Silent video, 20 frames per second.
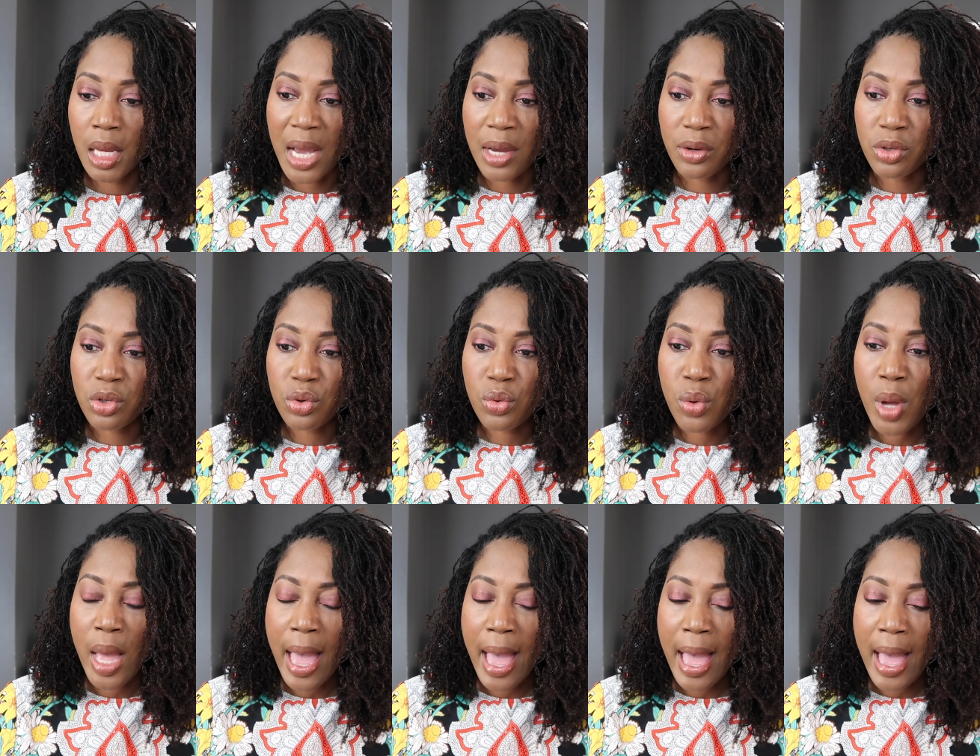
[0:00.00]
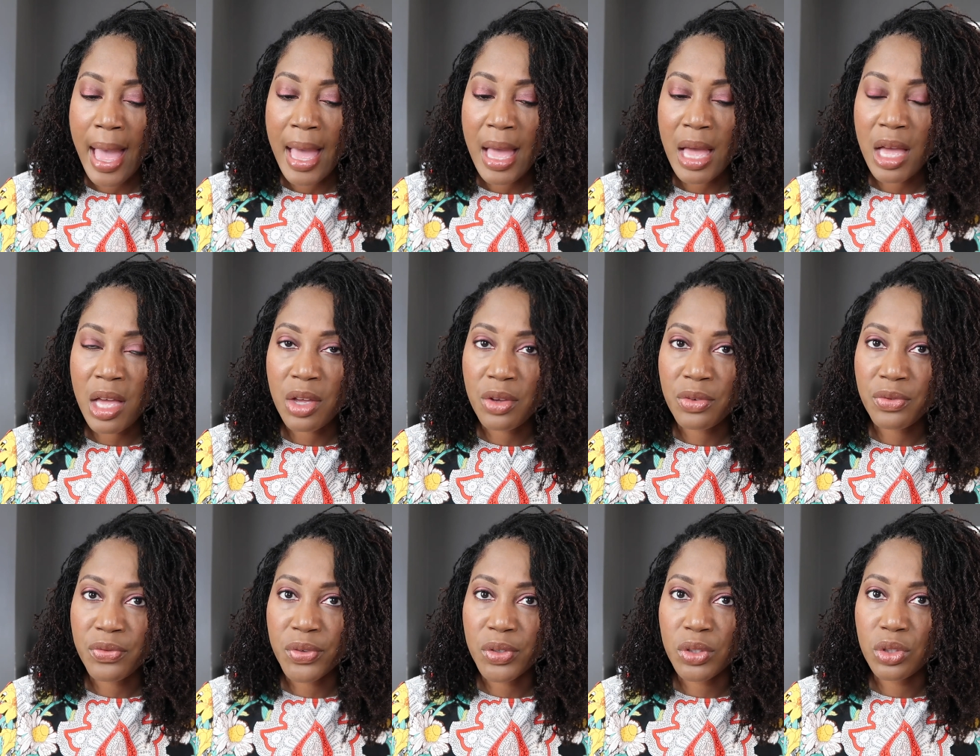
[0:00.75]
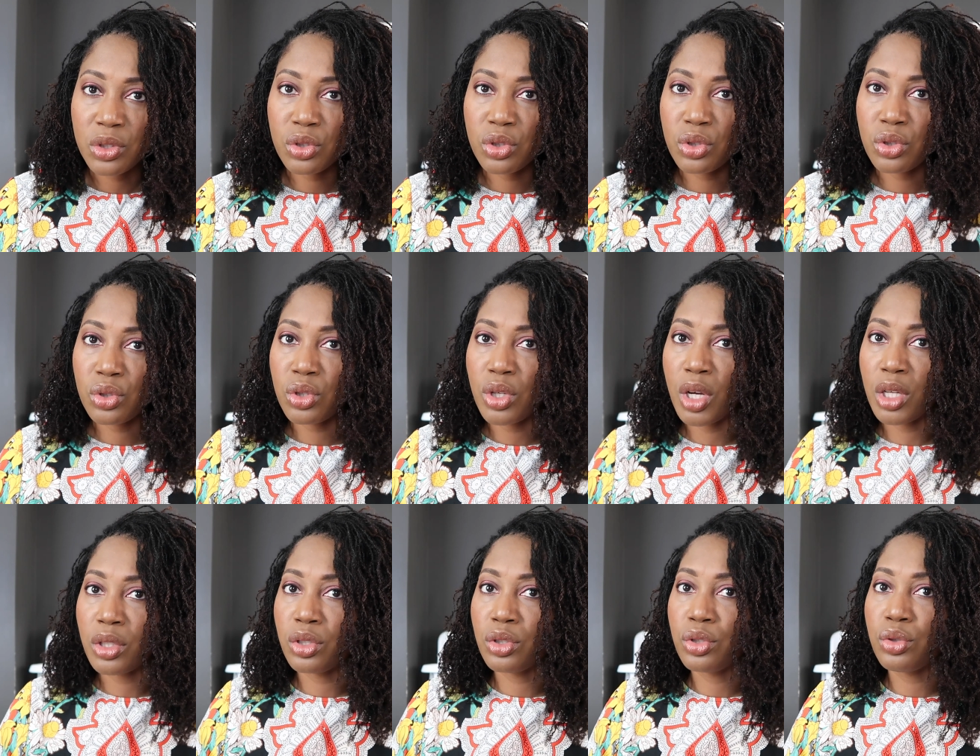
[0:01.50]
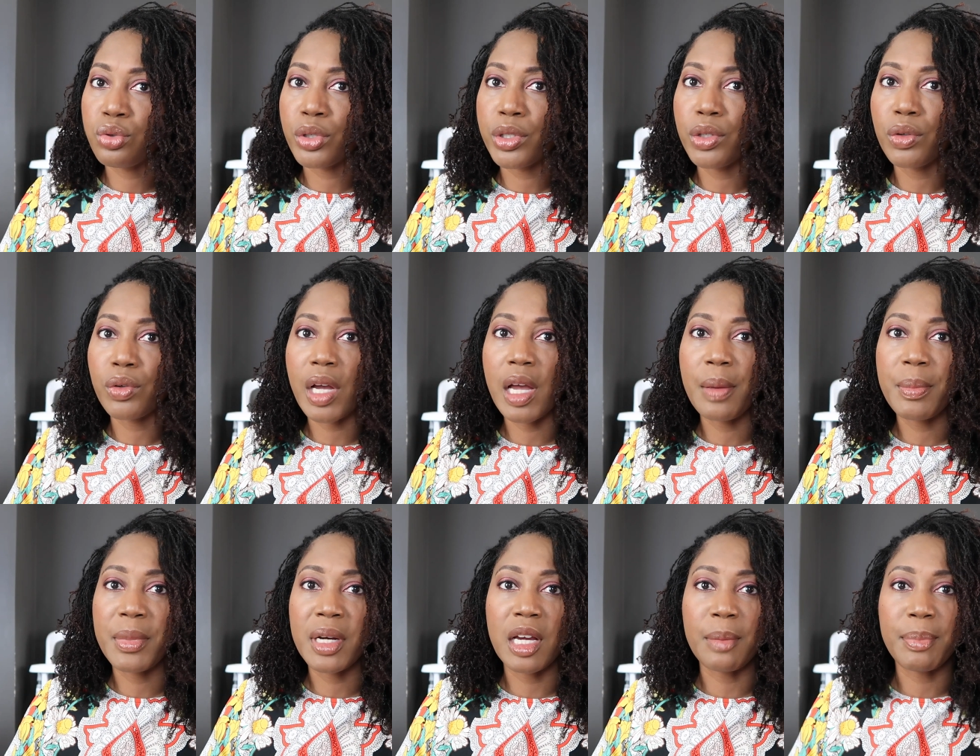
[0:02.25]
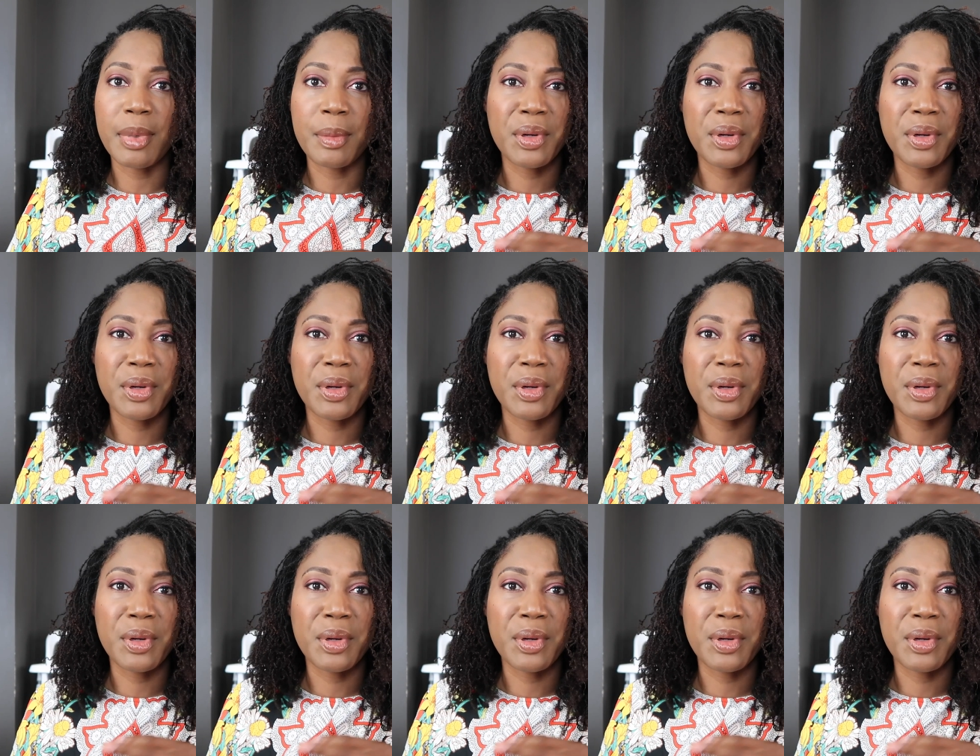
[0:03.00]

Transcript: I do have a tutorial coming up.